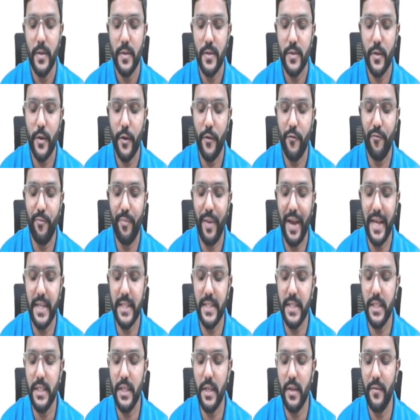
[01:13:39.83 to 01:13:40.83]
So if
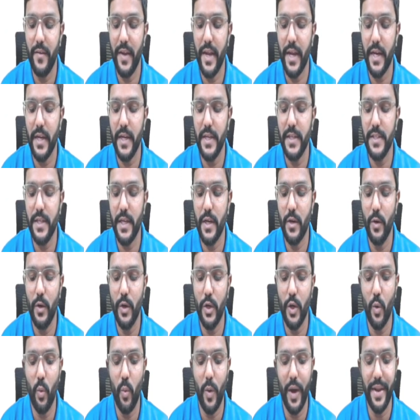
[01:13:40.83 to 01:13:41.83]
passenger vehicle is
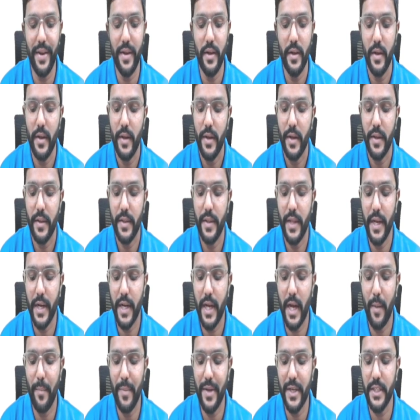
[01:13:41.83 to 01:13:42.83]
equal to 1,
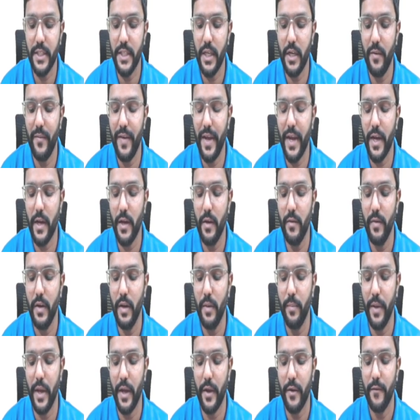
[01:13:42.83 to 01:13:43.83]
then commercial vehicle
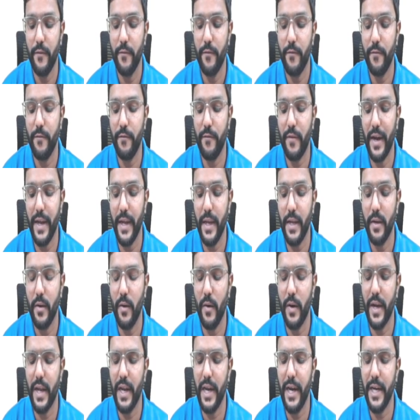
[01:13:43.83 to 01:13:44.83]
will be 5.
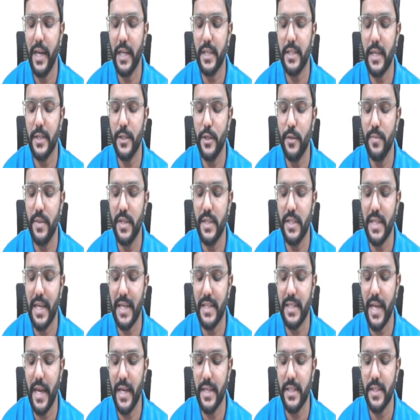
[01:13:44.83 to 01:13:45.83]
Okay, let us assume this
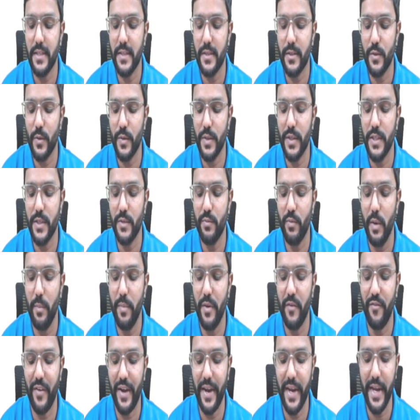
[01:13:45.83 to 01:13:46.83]
as X. So this will
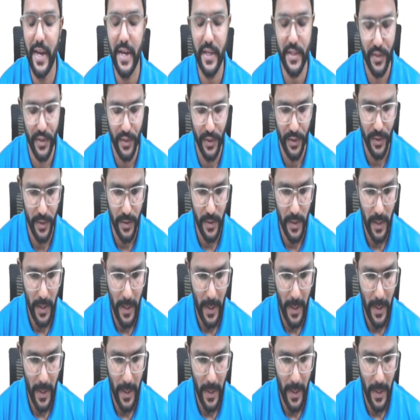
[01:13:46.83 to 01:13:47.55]
be 5X.